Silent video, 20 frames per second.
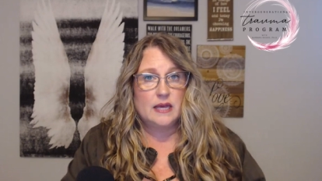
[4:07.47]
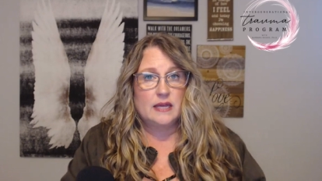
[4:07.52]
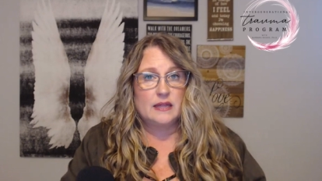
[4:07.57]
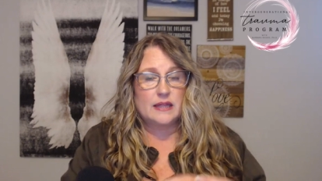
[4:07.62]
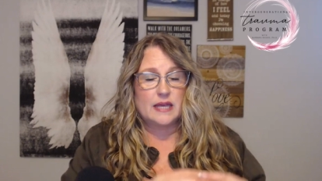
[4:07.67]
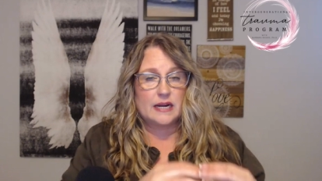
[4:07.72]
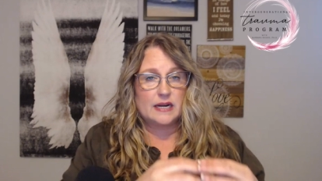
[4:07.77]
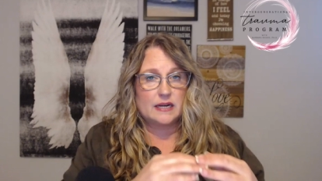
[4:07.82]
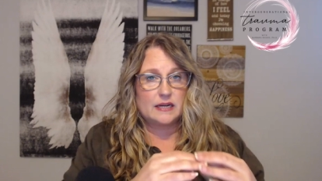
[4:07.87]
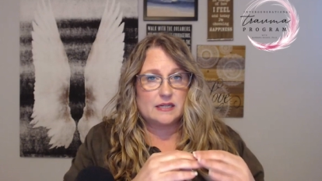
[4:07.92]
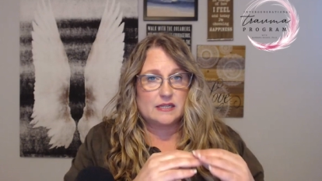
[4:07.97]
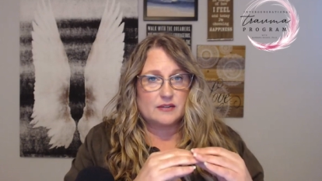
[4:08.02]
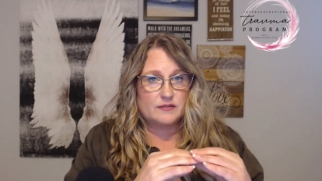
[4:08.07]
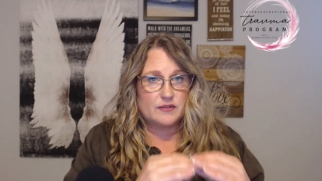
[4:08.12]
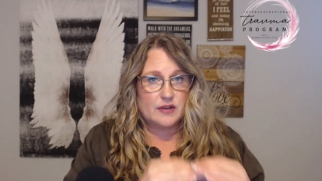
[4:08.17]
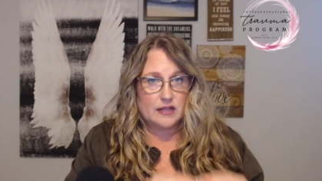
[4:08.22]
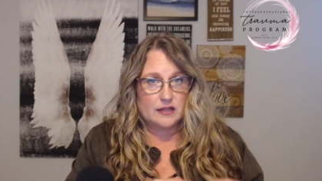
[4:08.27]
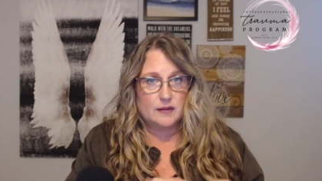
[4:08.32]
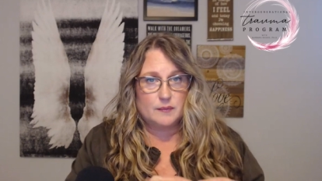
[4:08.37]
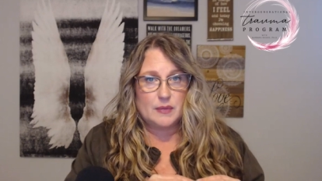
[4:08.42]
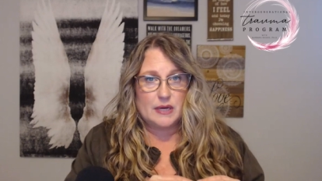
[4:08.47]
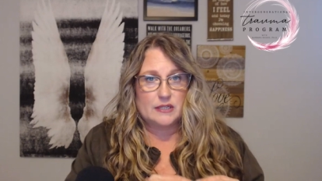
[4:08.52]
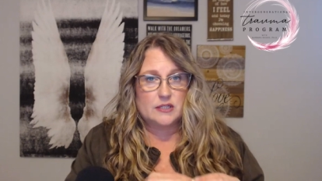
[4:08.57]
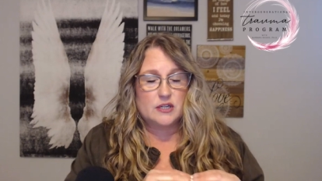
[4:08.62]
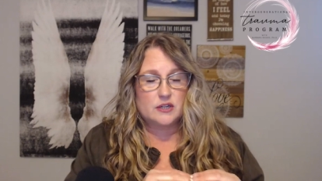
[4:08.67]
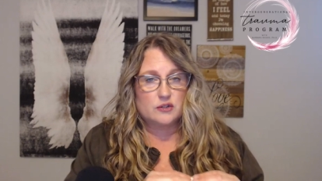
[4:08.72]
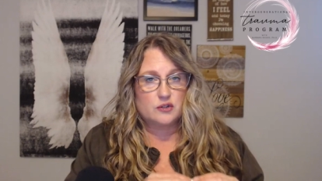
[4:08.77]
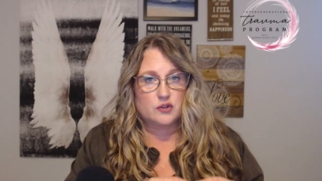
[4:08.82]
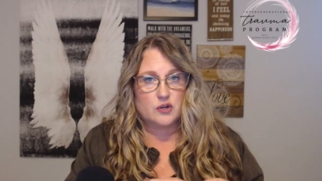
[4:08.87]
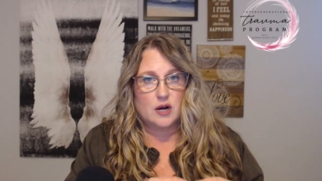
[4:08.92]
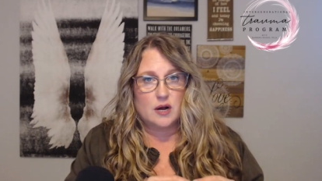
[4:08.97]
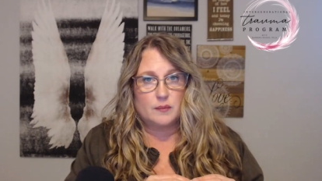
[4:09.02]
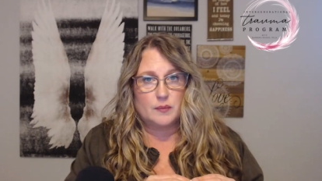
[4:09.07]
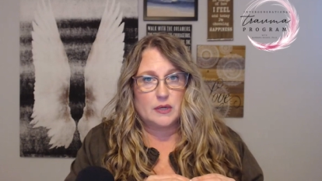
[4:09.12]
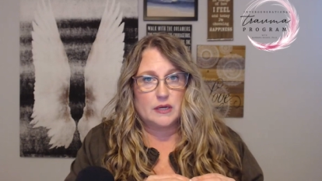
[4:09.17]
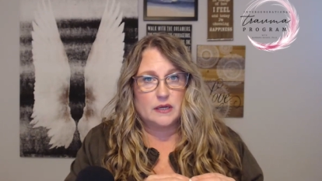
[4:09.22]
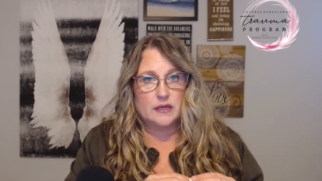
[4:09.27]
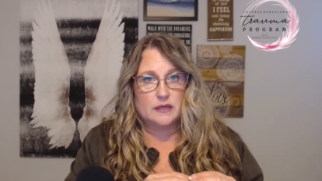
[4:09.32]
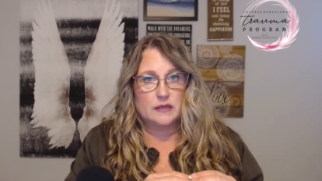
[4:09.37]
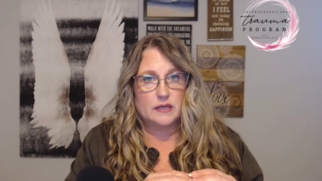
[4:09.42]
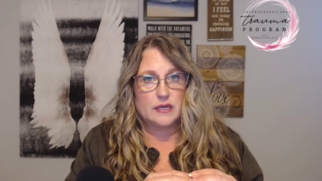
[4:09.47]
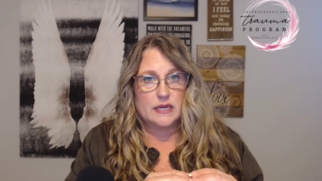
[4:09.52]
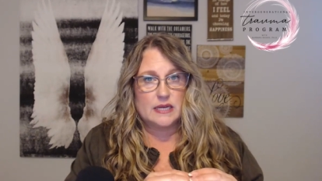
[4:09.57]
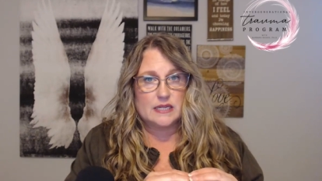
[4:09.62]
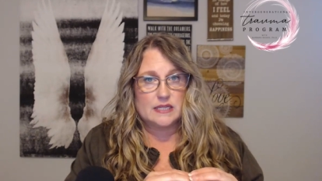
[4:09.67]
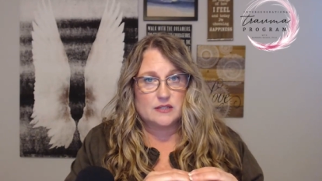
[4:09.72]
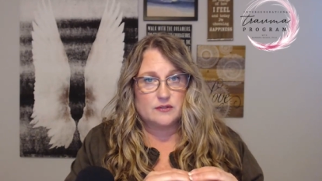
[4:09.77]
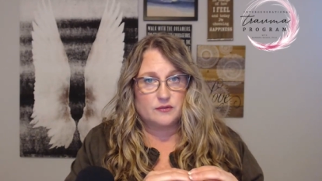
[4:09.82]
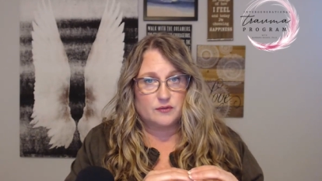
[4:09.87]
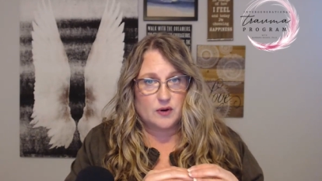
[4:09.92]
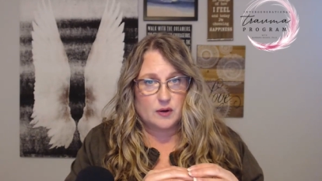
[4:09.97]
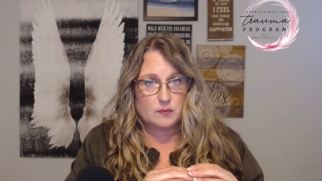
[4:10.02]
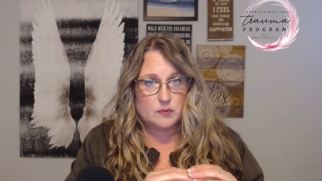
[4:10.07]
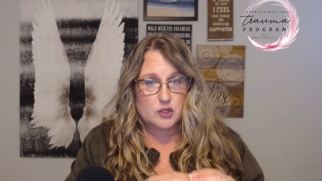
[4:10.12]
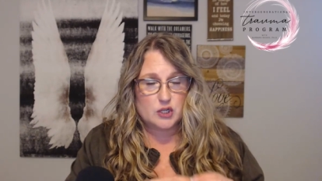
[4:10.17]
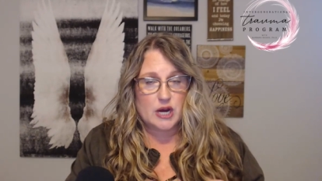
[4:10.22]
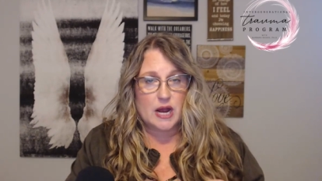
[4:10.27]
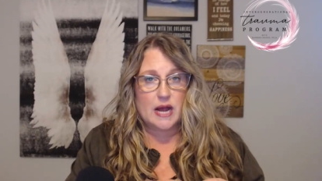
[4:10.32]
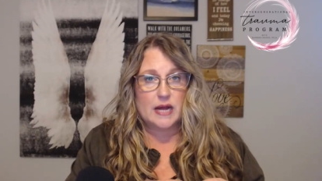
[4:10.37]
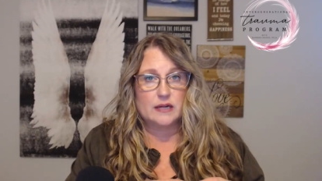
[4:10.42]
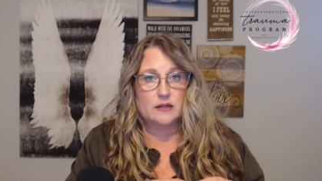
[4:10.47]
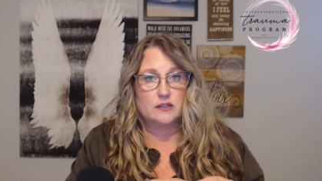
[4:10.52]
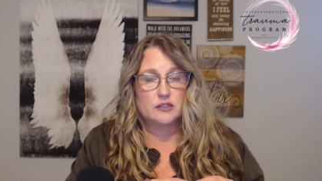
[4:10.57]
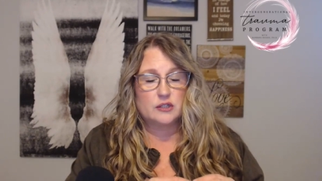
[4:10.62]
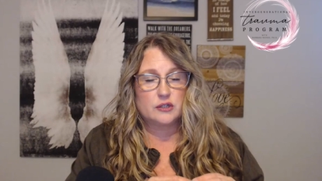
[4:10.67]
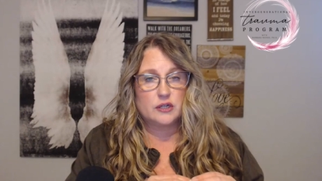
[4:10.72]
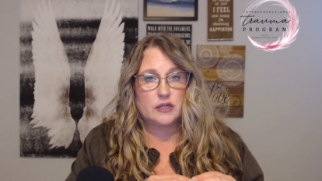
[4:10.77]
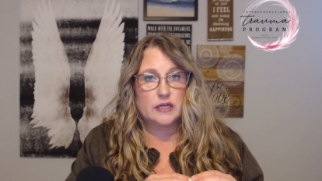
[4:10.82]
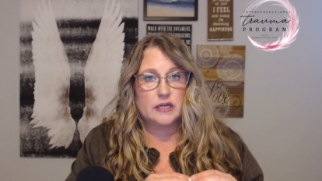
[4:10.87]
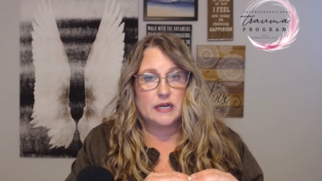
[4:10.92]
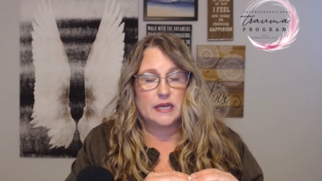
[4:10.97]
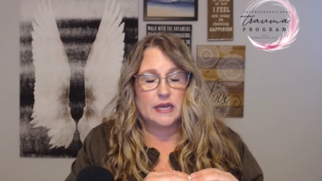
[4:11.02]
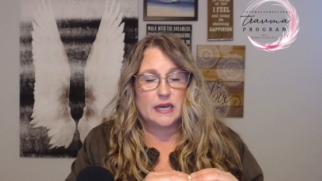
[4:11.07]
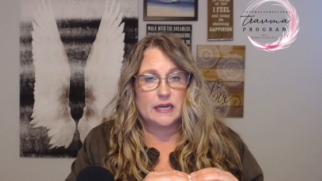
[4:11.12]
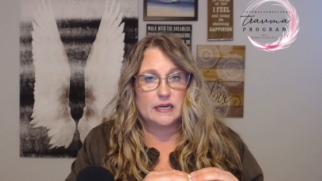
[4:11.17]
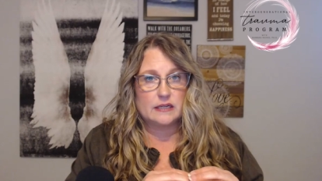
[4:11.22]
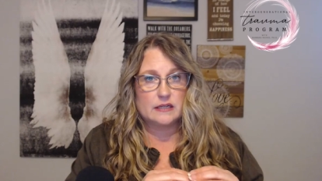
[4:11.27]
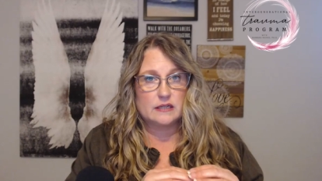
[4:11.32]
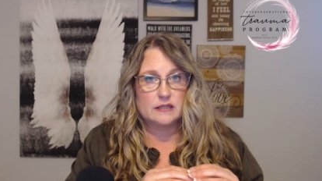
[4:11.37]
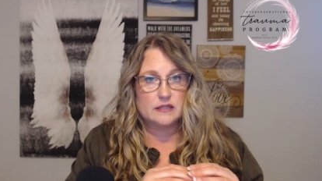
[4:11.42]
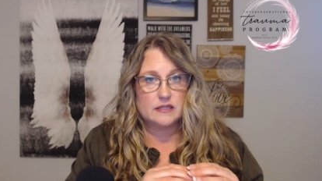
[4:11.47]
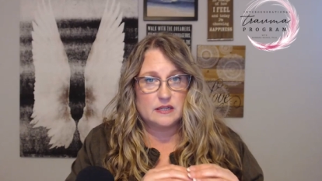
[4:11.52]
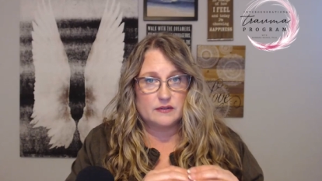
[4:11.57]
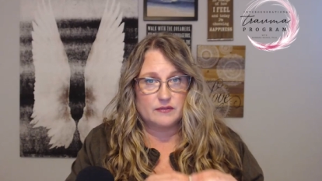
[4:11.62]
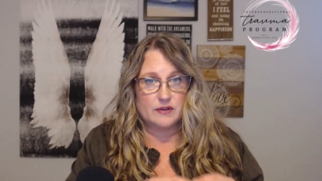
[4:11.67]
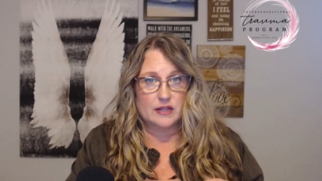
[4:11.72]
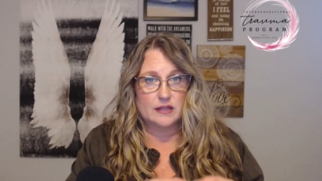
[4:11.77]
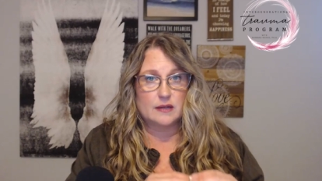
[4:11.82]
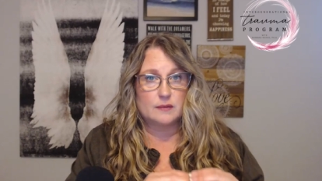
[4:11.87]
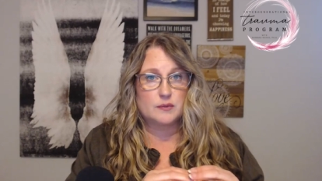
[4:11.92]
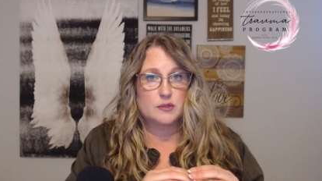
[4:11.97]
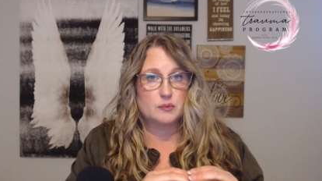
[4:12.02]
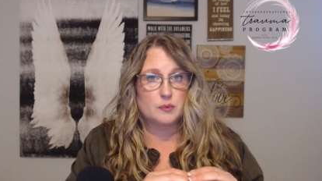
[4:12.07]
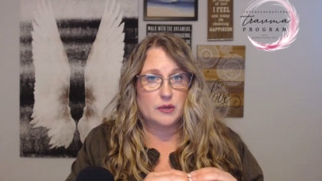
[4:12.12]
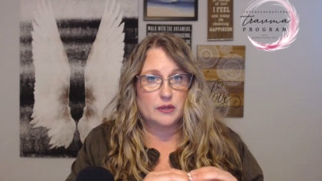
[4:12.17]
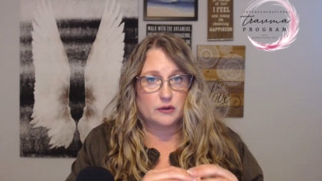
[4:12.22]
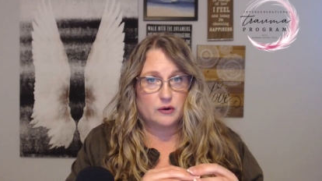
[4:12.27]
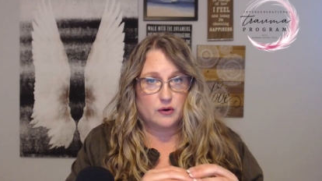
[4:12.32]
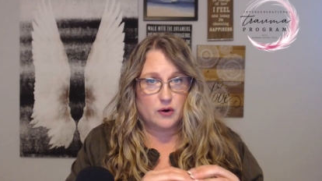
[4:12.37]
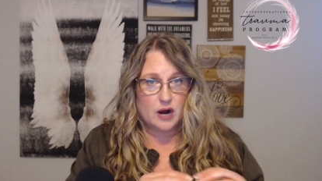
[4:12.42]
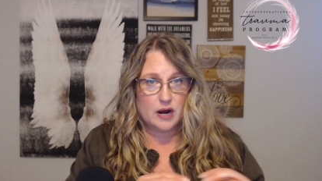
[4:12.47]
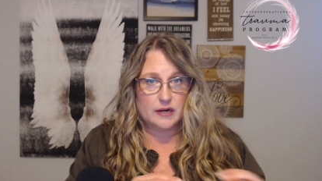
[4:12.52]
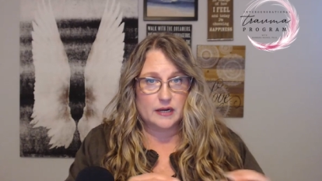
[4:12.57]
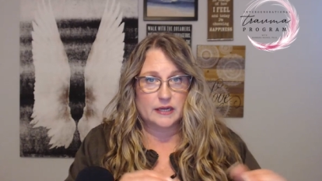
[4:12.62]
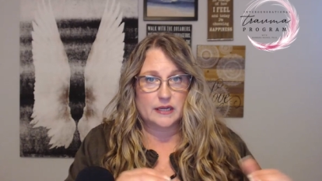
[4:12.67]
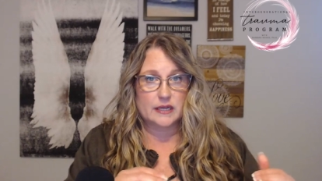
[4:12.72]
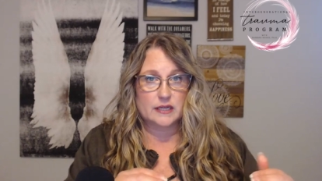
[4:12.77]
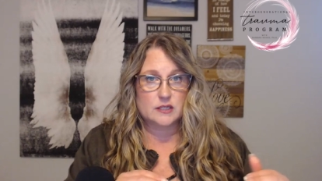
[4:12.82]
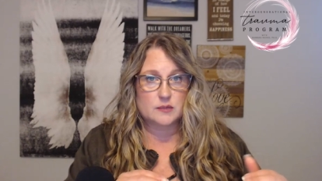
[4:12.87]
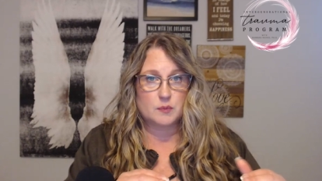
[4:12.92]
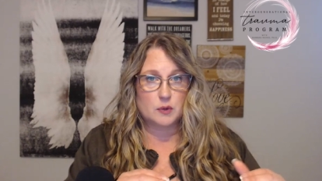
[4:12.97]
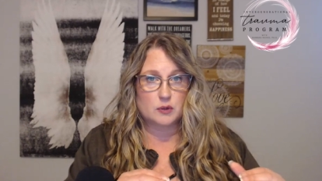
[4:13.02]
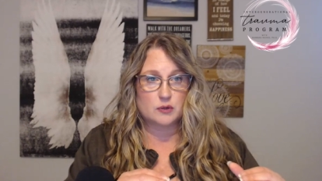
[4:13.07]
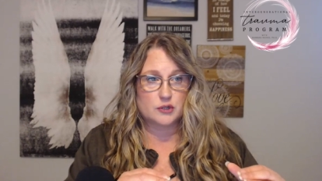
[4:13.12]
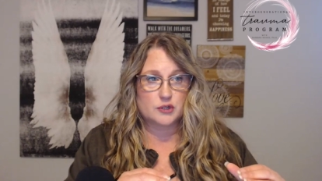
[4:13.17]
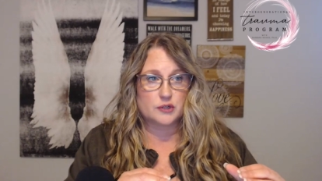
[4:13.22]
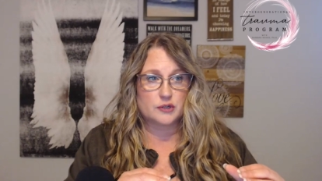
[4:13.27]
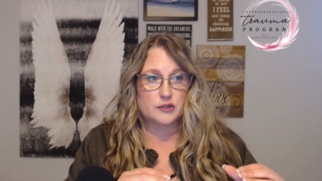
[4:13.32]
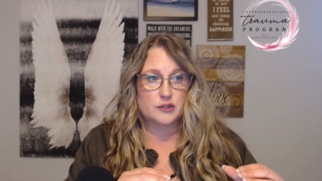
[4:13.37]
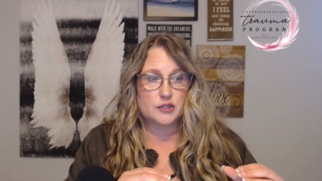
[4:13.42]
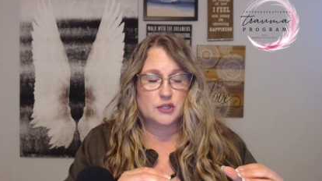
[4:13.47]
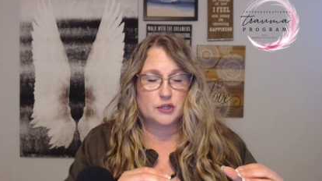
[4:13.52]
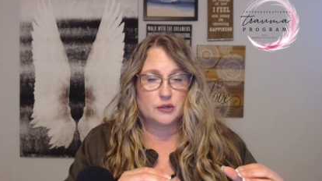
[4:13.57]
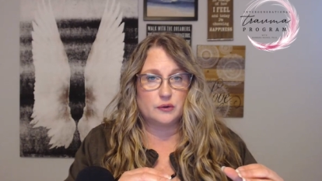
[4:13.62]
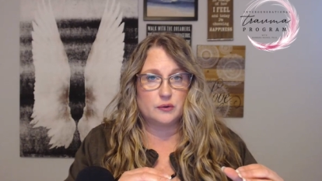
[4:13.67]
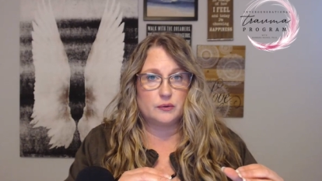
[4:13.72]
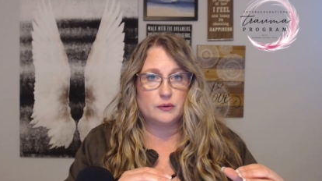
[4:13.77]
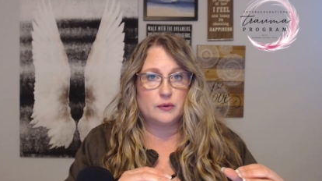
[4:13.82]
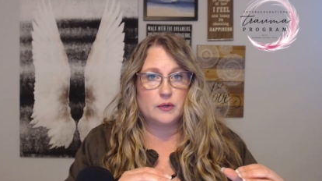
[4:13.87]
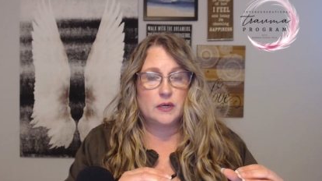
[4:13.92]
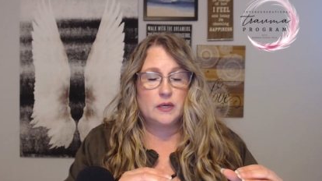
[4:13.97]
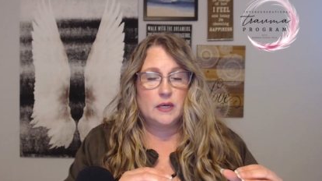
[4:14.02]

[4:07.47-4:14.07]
that developmental trauma is from childhood and develops with chronic exposure to